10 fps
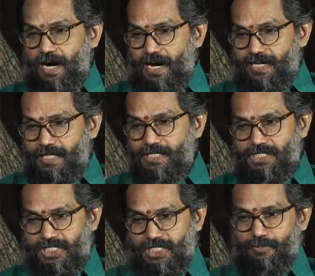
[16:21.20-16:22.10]

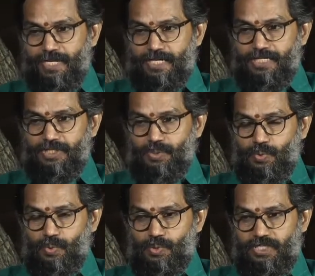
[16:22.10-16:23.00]
indiscriminate
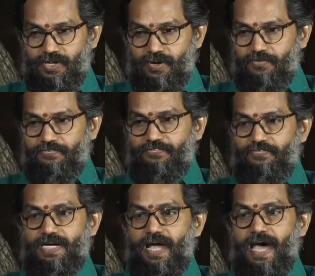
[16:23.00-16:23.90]
use of
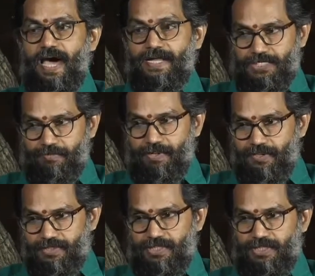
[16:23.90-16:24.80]

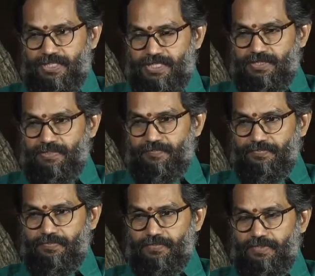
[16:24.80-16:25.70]
antibiotics,
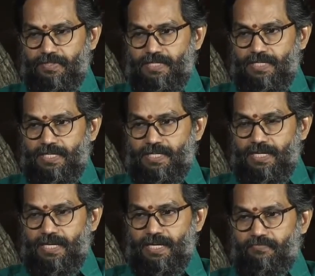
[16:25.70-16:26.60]

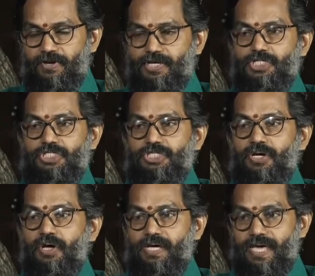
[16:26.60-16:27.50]
very
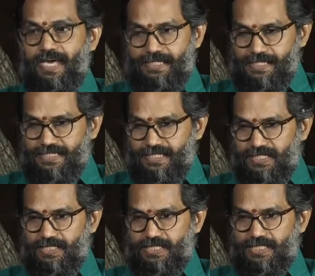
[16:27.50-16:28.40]
strong
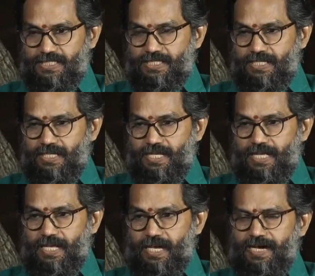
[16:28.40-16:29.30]
analgesics,
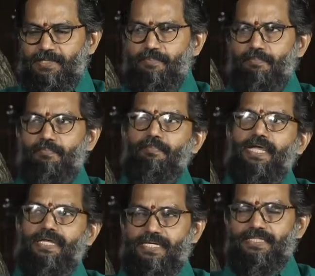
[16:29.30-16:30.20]
and
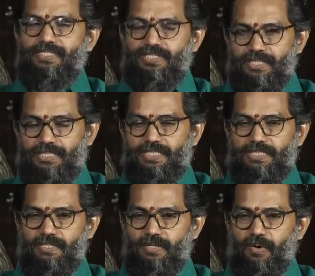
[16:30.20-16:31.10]
many other things.
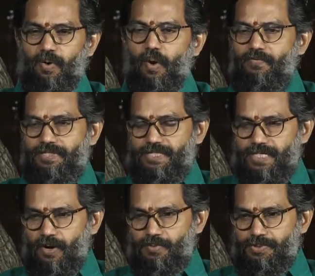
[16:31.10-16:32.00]
Over the
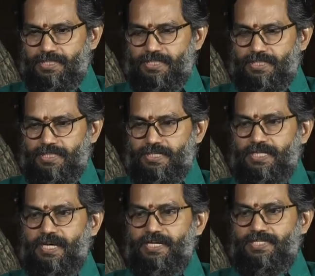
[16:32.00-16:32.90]
counter
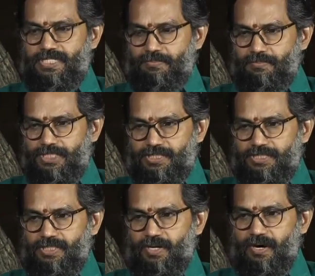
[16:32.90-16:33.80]

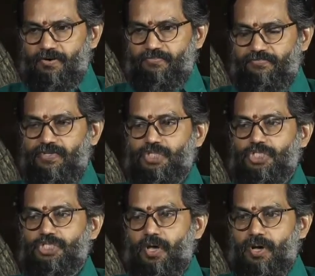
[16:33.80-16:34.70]
consumption of
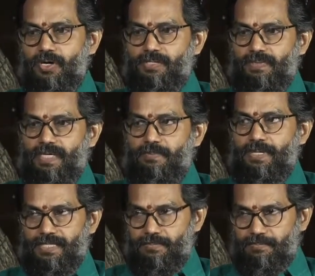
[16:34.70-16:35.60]
strong
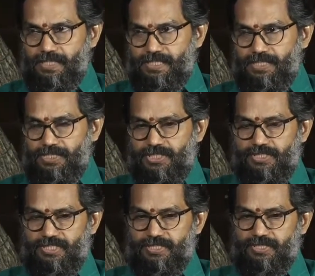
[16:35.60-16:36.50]
chemical
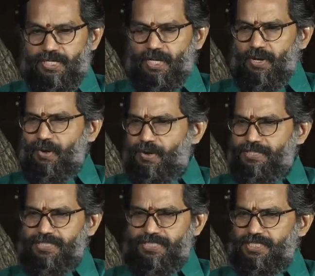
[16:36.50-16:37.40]
medications. All
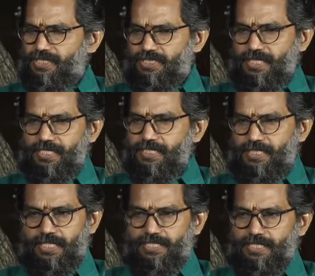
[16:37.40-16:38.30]
these things are
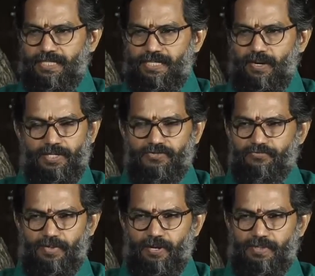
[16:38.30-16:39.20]
creating a lot of
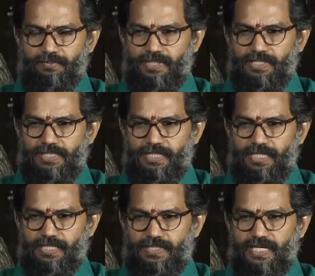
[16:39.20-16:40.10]
problem these
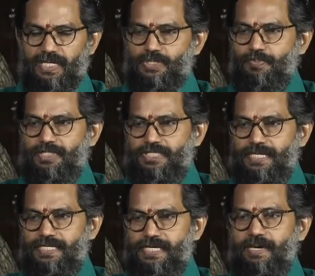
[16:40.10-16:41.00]
days,
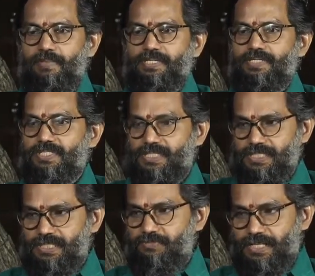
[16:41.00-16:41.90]
especially among the
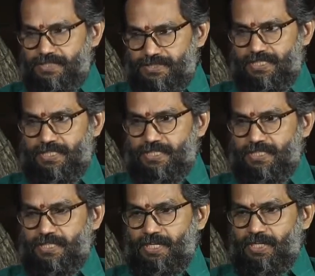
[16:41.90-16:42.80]
city dwellers.
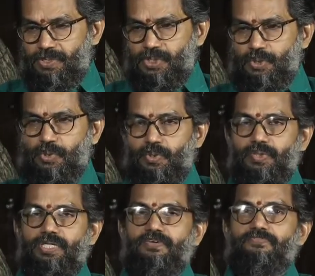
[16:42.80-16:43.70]
So
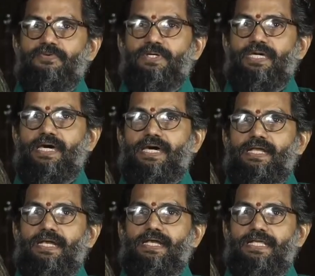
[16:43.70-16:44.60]
if you
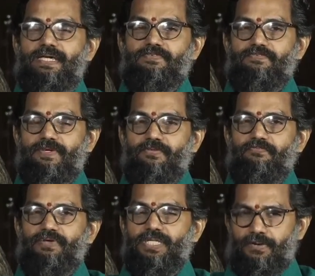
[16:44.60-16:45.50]
can live
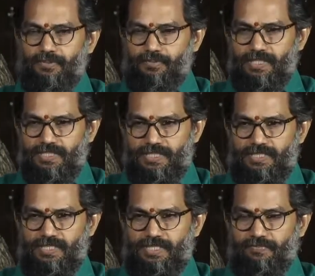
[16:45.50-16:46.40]
without
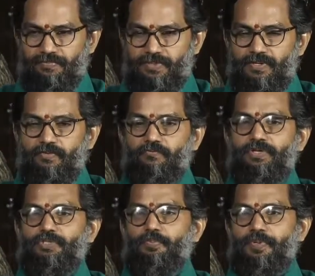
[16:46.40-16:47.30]
medicines,
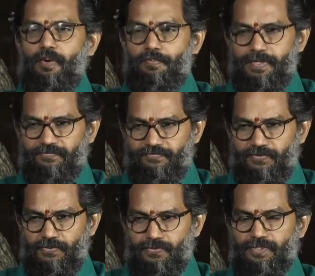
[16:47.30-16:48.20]
with proper
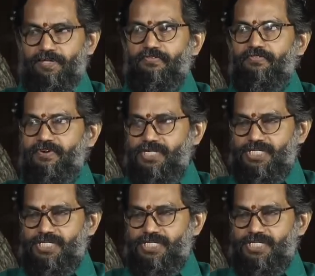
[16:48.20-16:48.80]
food, fresh